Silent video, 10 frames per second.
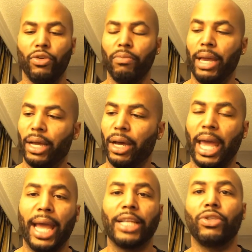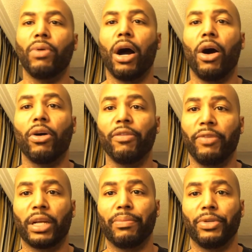You make her ass do all the
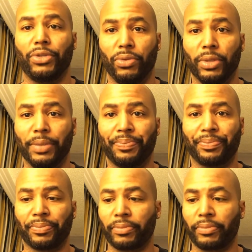fucking pursuing